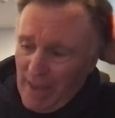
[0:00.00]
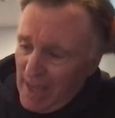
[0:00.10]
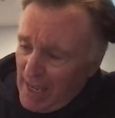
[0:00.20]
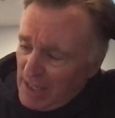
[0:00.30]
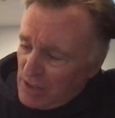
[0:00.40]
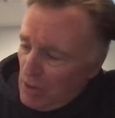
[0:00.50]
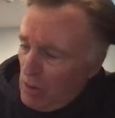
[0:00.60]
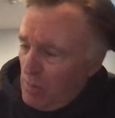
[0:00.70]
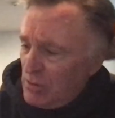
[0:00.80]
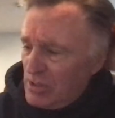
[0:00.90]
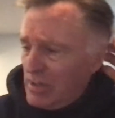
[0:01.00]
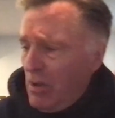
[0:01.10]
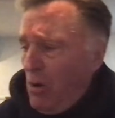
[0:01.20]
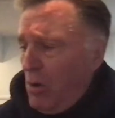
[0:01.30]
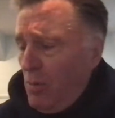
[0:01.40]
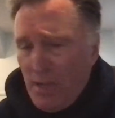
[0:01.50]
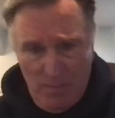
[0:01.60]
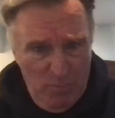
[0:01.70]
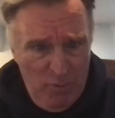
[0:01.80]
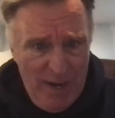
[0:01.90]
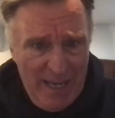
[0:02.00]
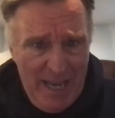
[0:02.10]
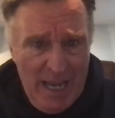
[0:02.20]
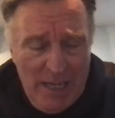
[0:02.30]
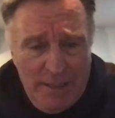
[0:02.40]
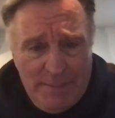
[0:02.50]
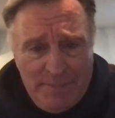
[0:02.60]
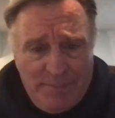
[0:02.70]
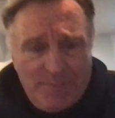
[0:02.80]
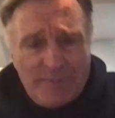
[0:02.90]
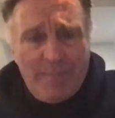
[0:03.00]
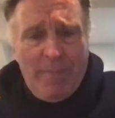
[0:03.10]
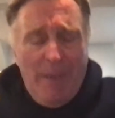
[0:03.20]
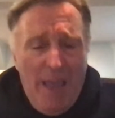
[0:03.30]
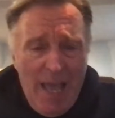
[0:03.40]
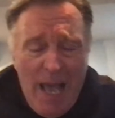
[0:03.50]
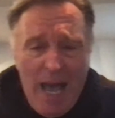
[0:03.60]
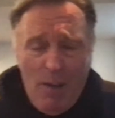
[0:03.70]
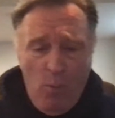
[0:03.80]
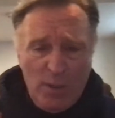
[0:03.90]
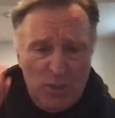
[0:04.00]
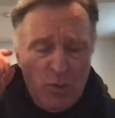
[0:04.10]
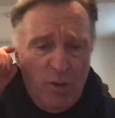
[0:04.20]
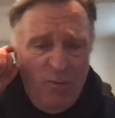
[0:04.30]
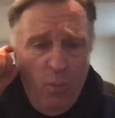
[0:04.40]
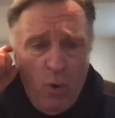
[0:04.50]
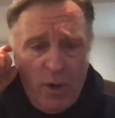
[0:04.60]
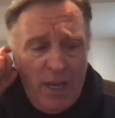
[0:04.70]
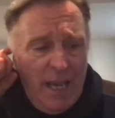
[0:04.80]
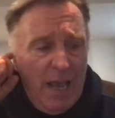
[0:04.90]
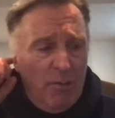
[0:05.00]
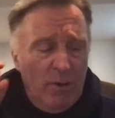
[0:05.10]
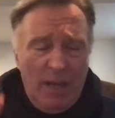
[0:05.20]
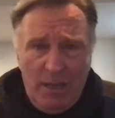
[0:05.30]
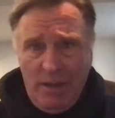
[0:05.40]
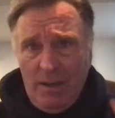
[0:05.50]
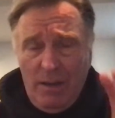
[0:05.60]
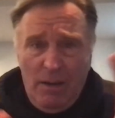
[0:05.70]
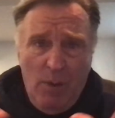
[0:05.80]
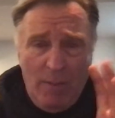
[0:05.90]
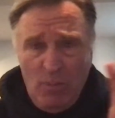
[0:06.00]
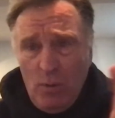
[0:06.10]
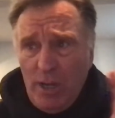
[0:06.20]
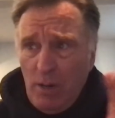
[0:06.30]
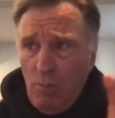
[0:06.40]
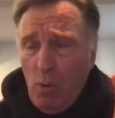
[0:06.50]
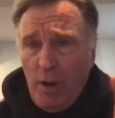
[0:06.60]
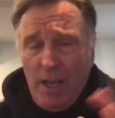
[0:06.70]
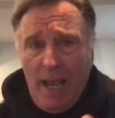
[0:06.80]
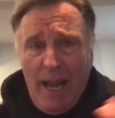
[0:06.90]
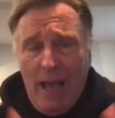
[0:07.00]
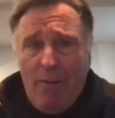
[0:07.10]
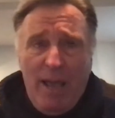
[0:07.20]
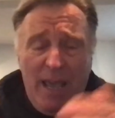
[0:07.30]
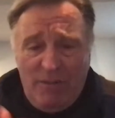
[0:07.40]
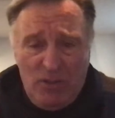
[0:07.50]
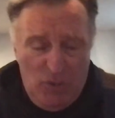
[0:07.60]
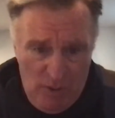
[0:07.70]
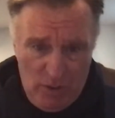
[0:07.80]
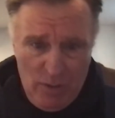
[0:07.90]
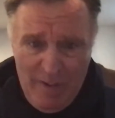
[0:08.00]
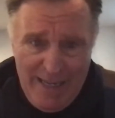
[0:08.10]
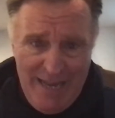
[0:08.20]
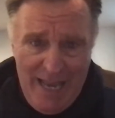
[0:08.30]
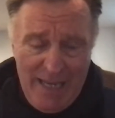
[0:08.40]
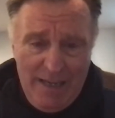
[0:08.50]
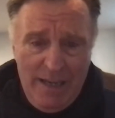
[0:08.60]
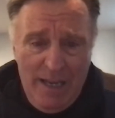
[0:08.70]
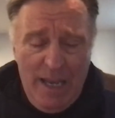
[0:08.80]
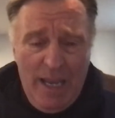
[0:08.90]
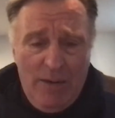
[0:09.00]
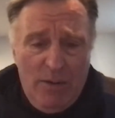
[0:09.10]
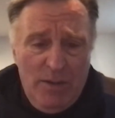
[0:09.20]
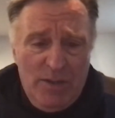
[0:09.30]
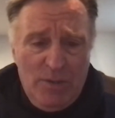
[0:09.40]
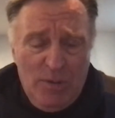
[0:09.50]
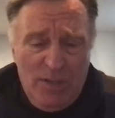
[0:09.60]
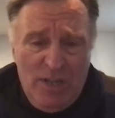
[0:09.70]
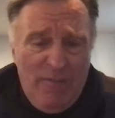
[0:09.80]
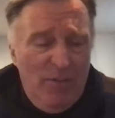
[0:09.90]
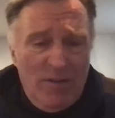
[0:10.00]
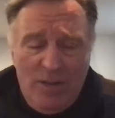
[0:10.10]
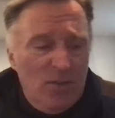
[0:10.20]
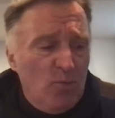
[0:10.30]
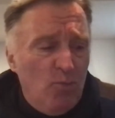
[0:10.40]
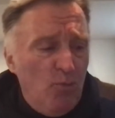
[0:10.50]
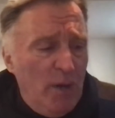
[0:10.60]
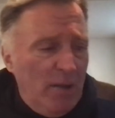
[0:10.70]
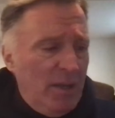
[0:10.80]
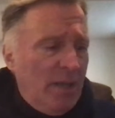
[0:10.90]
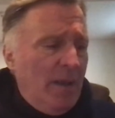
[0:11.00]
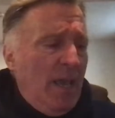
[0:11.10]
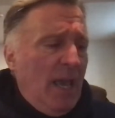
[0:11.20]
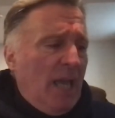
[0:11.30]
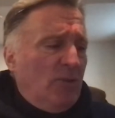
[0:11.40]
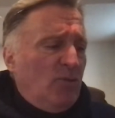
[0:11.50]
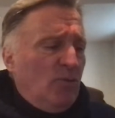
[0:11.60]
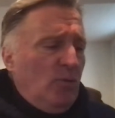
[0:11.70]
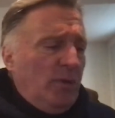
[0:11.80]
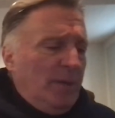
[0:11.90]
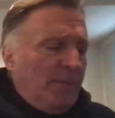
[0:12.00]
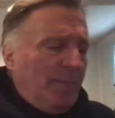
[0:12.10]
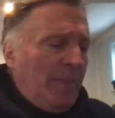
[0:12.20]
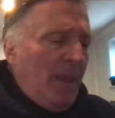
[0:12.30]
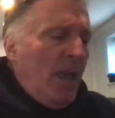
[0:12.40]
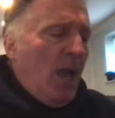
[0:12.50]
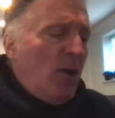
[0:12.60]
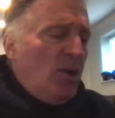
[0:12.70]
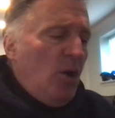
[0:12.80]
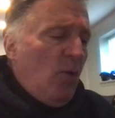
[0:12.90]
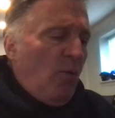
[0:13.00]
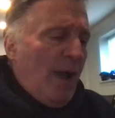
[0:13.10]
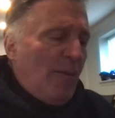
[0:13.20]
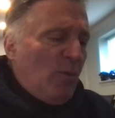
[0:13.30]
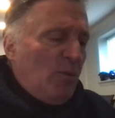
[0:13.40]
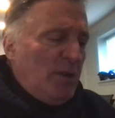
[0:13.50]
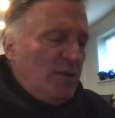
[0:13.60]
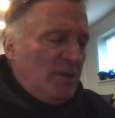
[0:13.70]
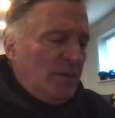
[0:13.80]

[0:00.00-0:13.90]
it's almost always predicated on what sort of working out and I'm doing in the morning and how I have to structure my day and all this sort of stuff. There, there's really and truly no rhyme or reason